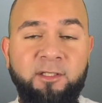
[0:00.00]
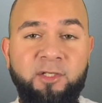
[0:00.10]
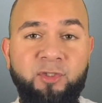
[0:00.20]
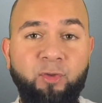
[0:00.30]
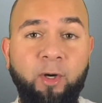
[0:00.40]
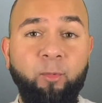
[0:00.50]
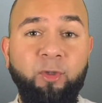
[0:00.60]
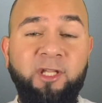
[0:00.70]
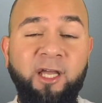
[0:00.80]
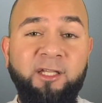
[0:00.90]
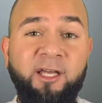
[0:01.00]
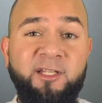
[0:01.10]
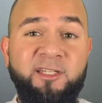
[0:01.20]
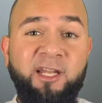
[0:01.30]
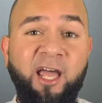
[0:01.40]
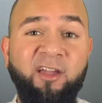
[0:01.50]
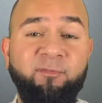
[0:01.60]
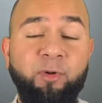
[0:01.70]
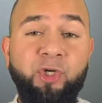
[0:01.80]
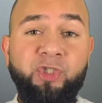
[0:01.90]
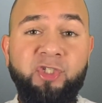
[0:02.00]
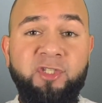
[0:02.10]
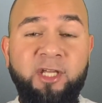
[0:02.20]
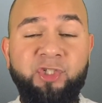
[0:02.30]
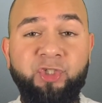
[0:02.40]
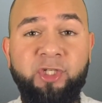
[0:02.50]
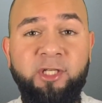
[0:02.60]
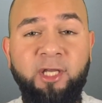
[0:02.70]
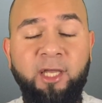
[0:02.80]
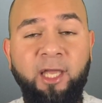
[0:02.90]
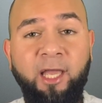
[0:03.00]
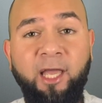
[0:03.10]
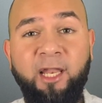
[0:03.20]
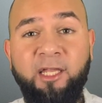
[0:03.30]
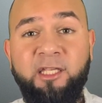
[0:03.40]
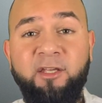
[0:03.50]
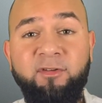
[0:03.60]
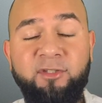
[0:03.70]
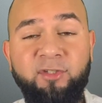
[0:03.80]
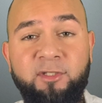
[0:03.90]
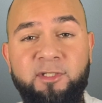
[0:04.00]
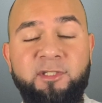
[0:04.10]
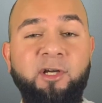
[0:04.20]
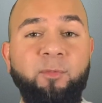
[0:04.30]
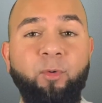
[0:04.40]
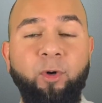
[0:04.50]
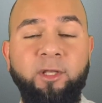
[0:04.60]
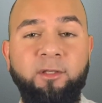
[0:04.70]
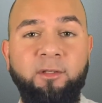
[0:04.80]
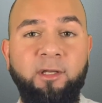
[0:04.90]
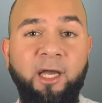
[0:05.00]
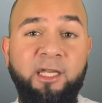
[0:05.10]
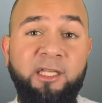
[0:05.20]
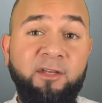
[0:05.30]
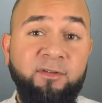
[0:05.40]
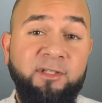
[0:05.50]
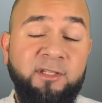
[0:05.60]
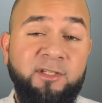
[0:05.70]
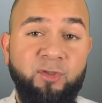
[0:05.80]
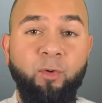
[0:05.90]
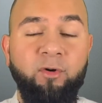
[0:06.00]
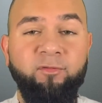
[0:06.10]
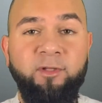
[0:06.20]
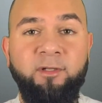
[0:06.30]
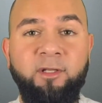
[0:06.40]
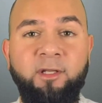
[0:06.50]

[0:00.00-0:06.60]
So Abu Dahda said, I have purchased that tree and I give it to this young boy. I give it to this orphan.